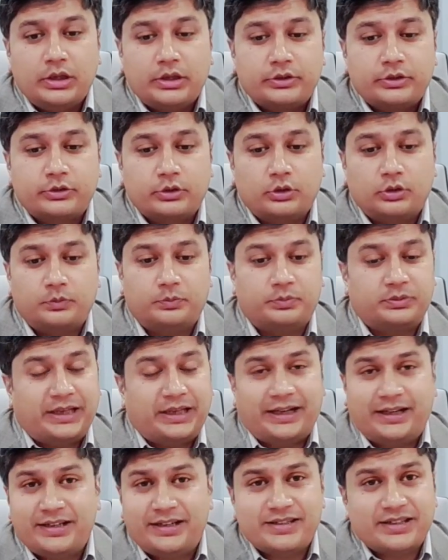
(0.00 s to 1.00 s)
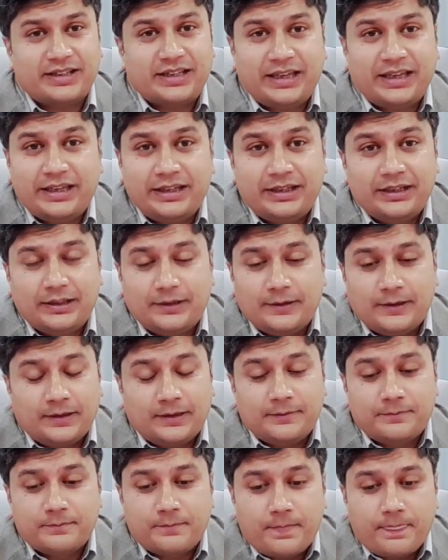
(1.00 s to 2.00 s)
So that is again,
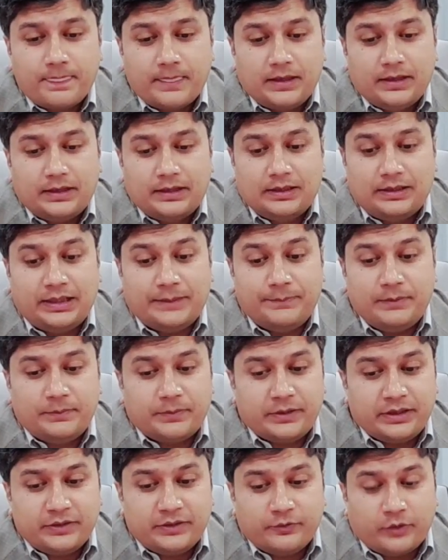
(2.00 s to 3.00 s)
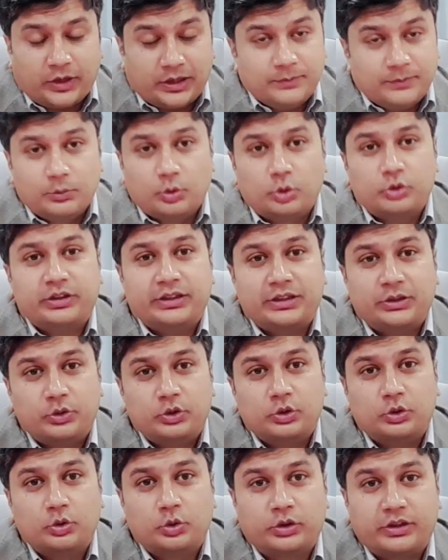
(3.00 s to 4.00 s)
let me bring one more thing to
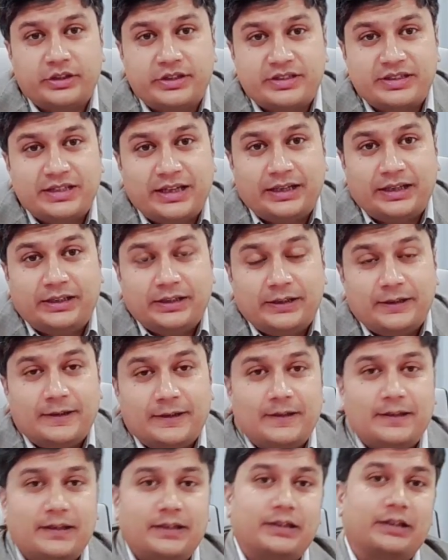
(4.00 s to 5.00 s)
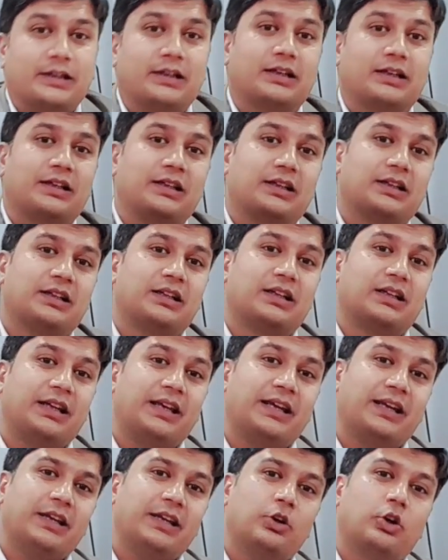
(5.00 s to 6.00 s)
your notice, that
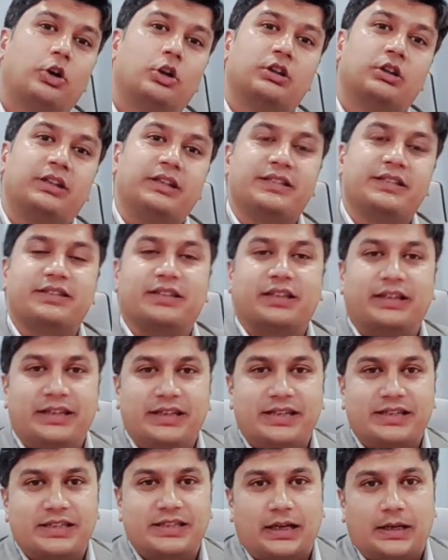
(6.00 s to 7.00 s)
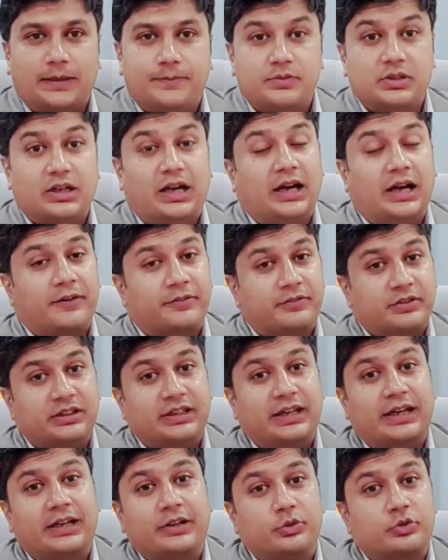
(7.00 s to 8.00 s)
clearing all these three exams, after
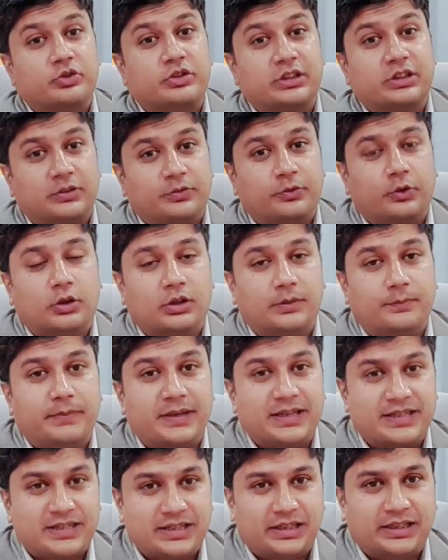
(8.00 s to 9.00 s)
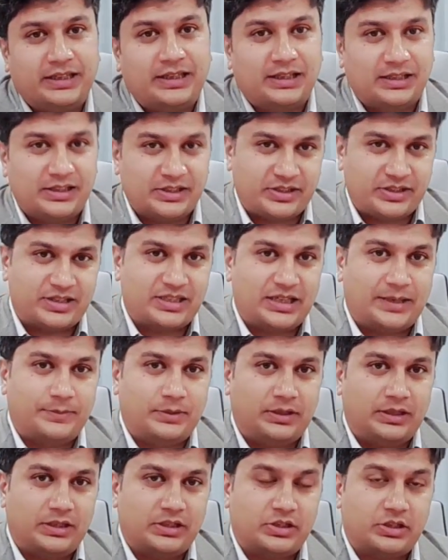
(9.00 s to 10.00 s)
that you sit for a basic English
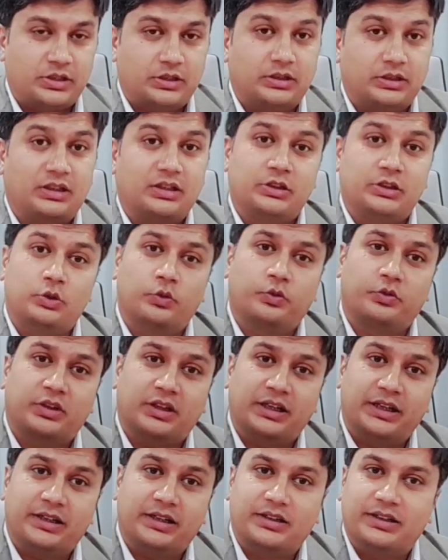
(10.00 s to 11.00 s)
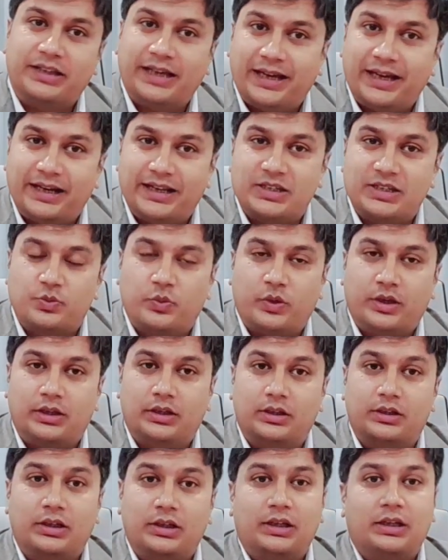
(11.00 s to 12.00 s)
examination, you've cleared that as
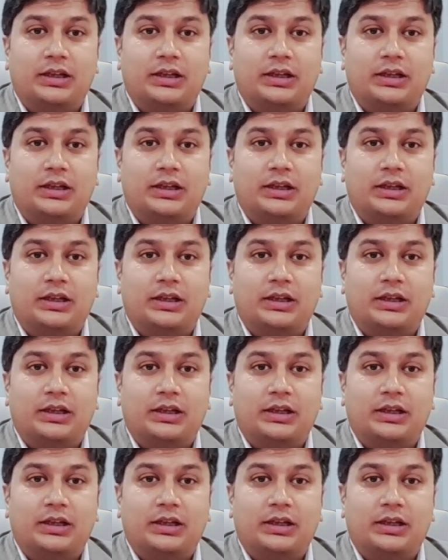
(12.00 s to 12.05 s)
well.